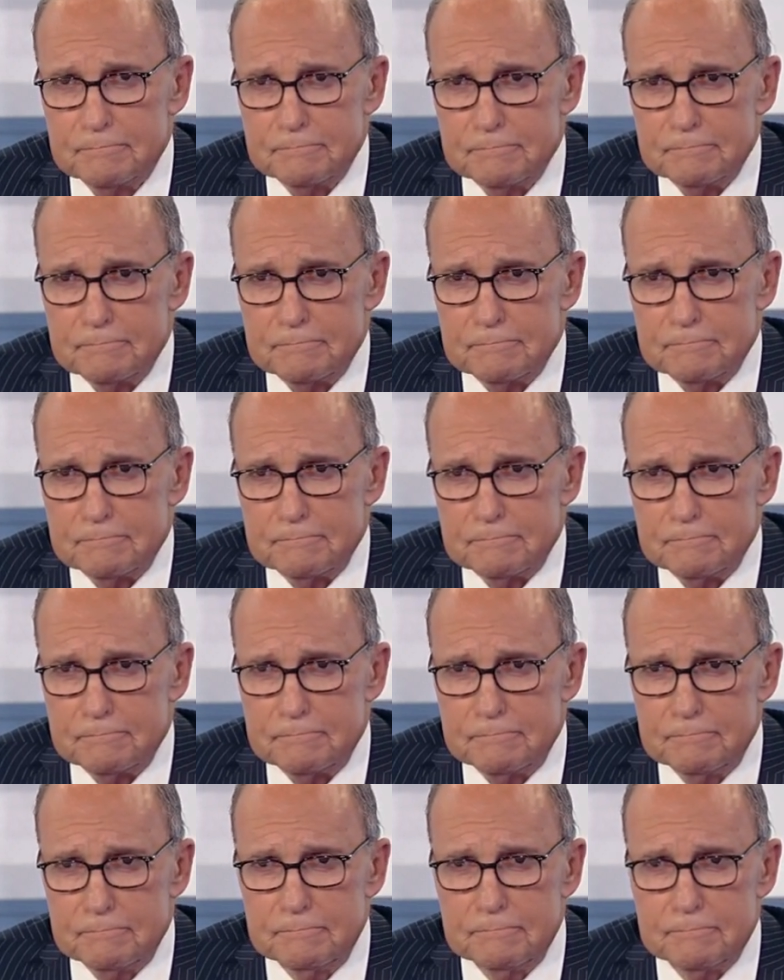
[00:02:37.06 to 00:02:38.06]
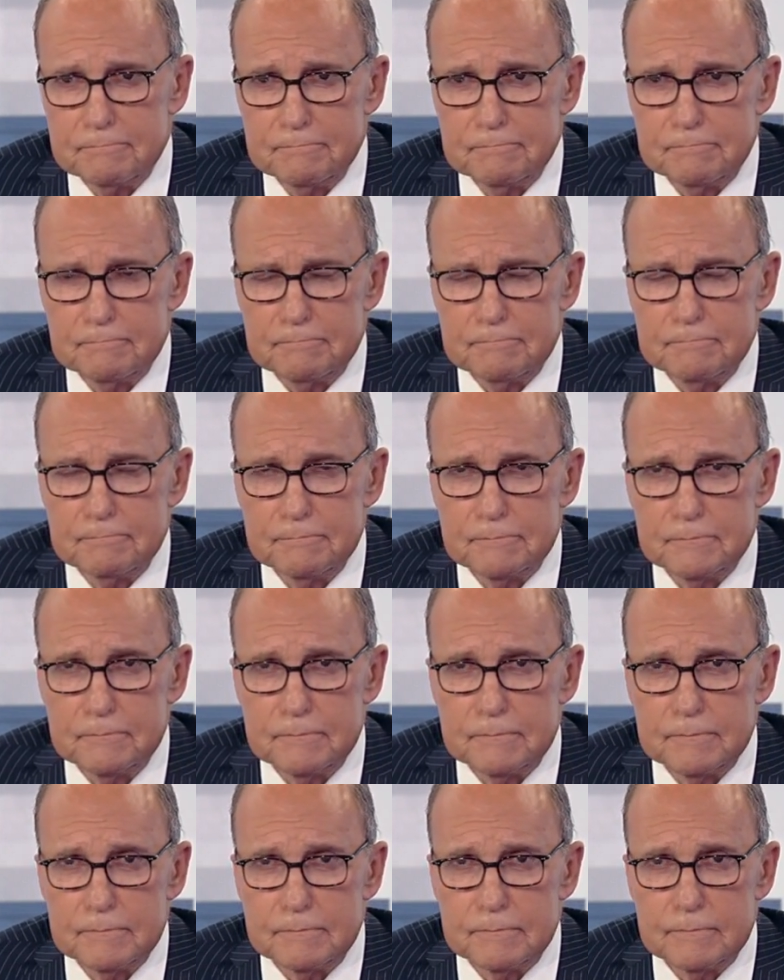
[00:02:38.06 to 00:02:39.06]

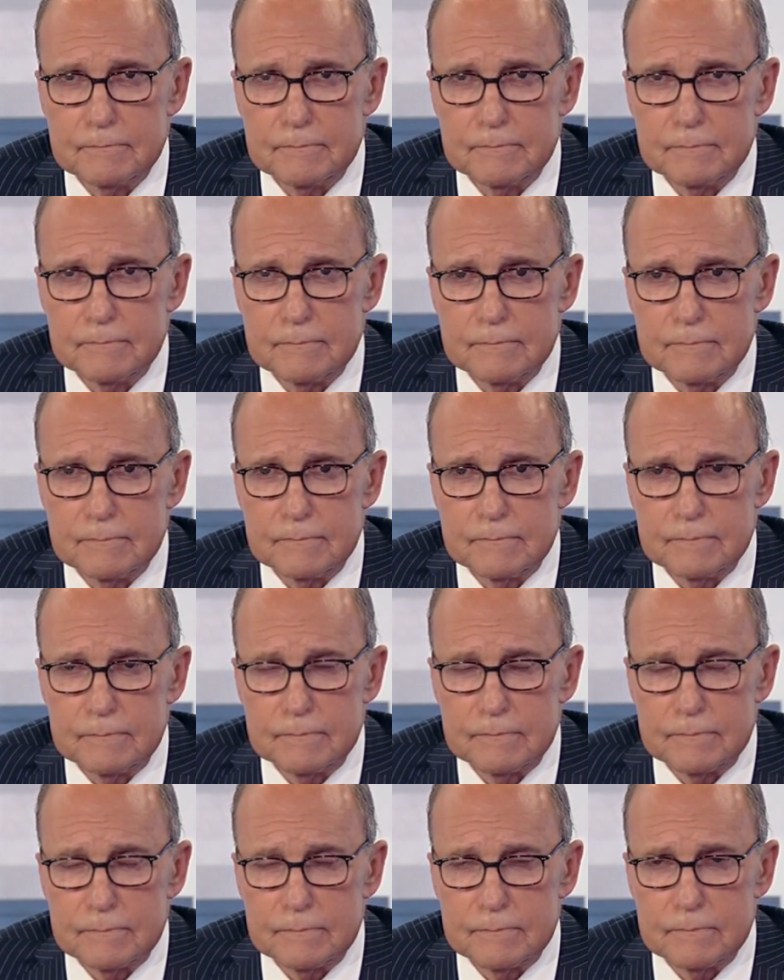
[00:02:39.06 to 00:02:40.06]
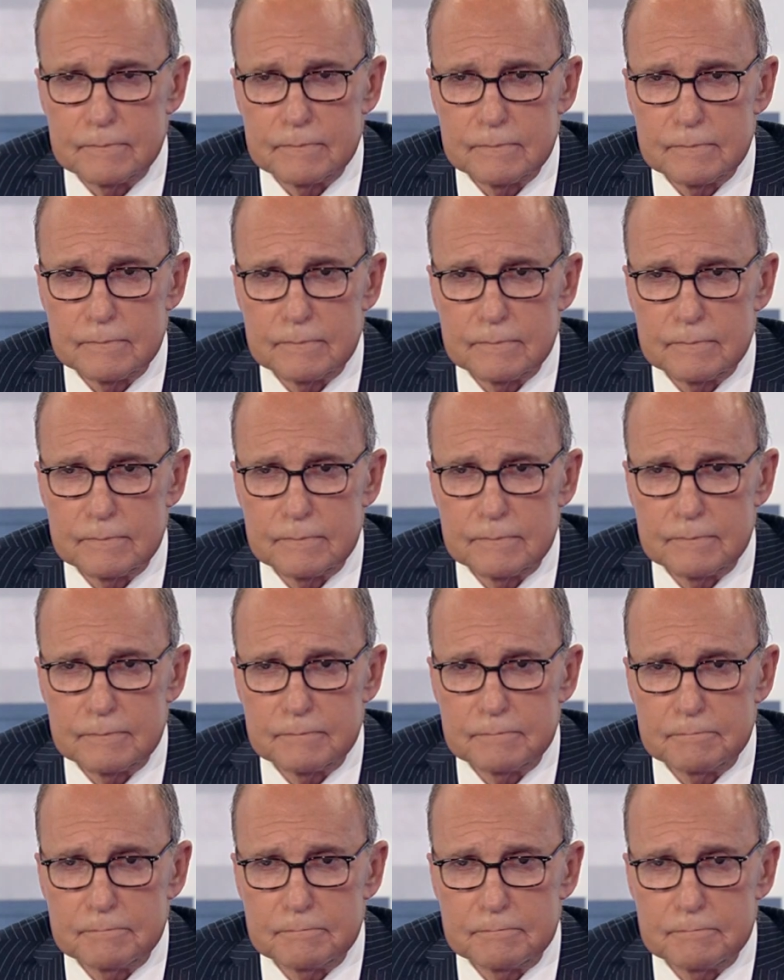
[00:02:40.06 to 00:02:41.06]

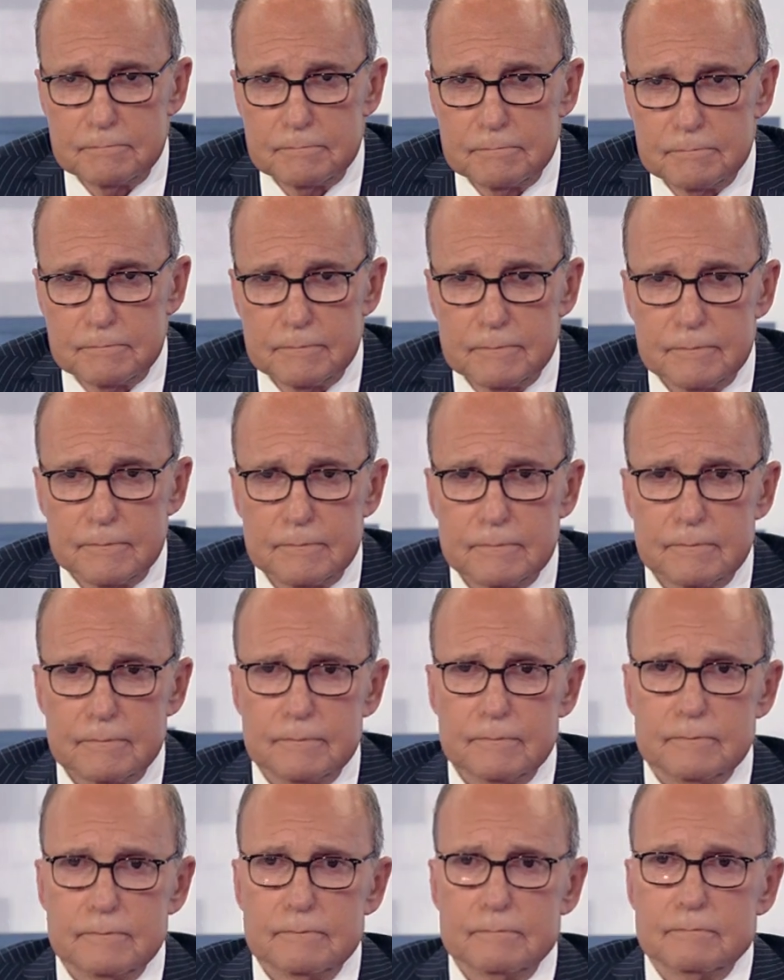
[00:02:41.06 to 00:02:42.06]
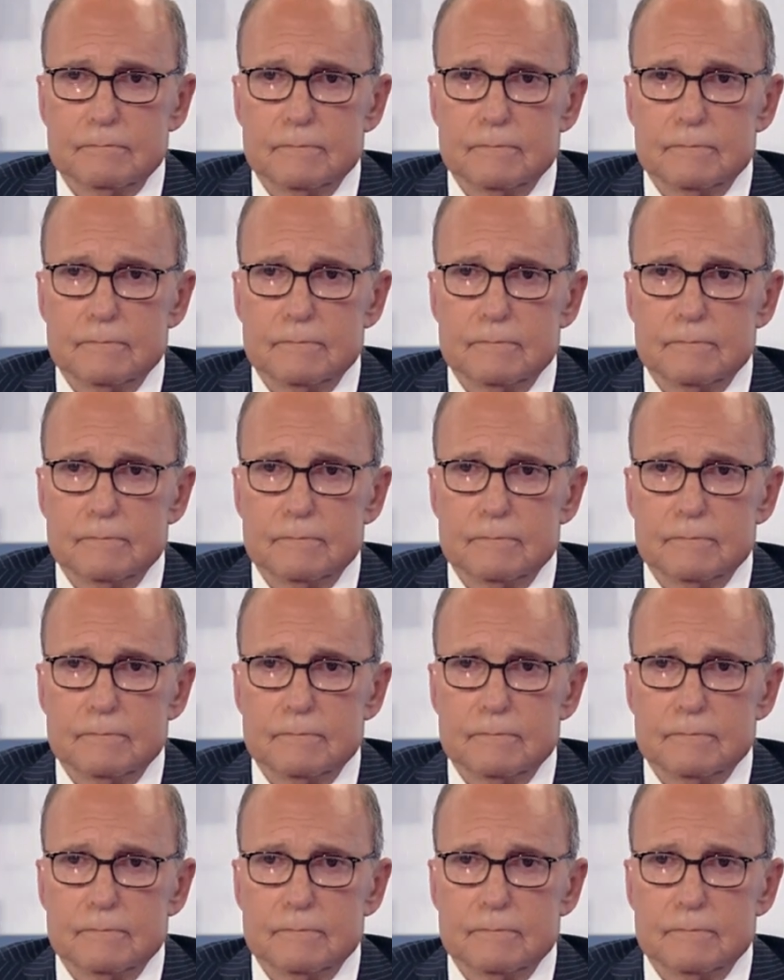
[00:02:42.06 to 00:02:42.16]
(silent)